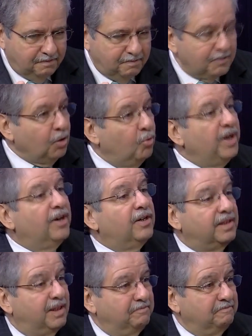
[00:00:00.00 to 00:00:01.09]
We heard
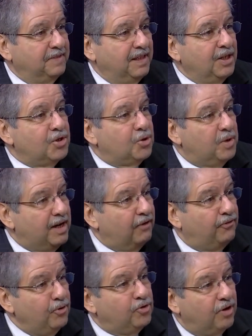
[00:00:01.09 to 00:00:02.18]
them. So we now have
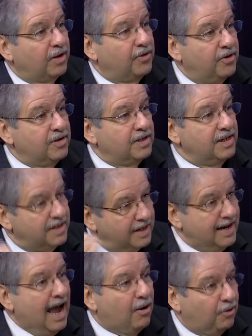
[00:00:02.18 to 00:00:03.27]
food truck Thursdays
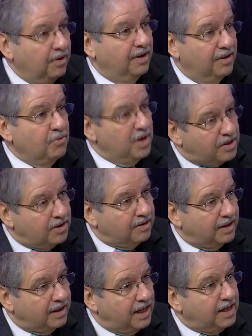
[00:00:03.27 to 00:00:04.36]
now in the winter.
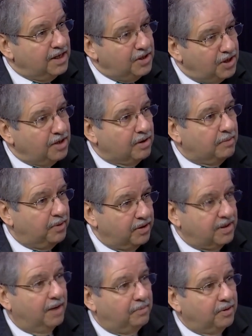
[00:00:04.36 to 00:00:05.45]
They continue at Bear
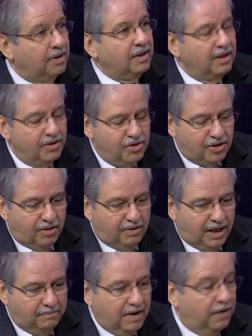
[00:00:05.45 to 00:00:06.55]
Temple.
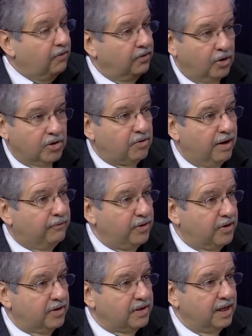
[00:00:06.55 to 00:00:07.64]
So those are every
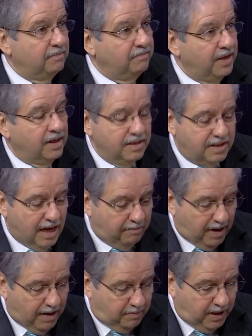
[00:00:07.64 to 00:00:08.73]
Thursday. They can stop by
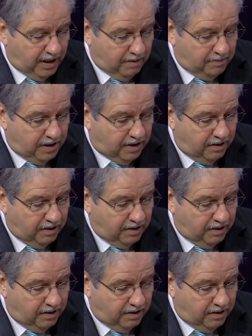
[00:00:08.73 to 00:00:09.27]
and pick up dinner.